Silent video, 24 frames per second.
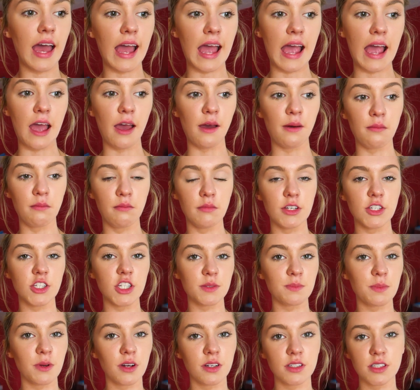
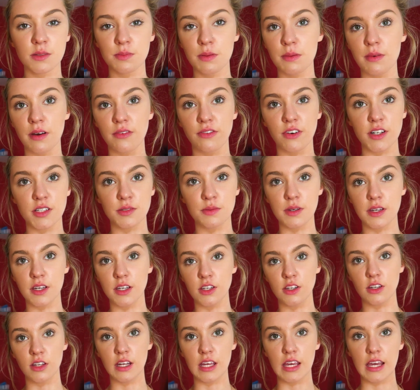just because it's been my first week
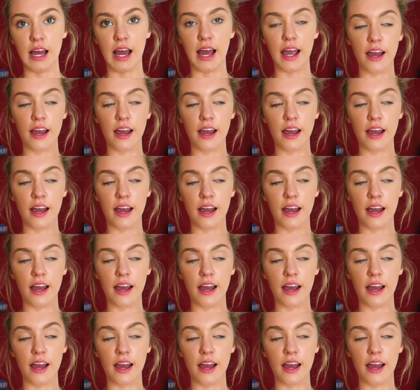at uni.